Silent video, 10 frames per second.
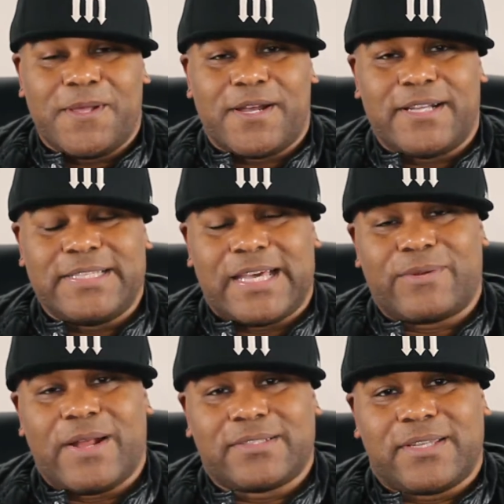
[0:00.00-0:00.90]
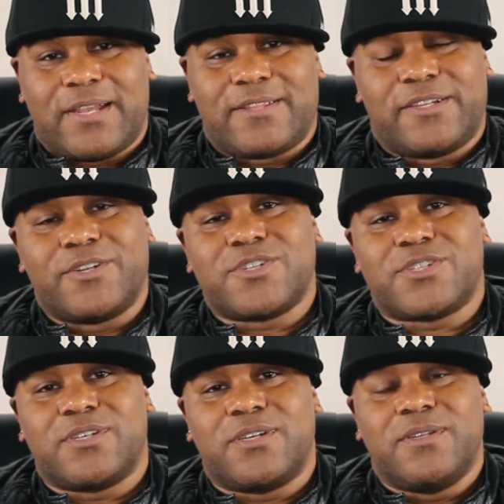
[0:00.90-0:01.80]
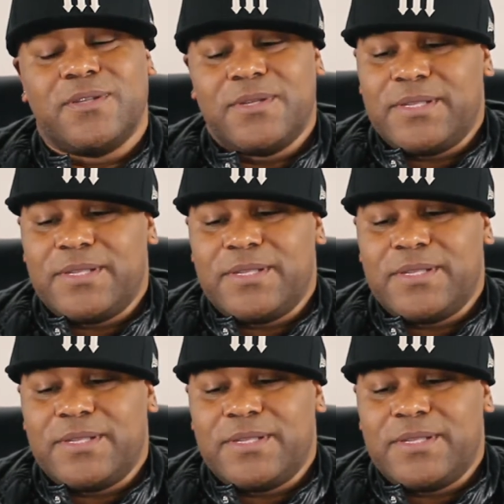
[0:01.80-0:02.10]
that are out there that understood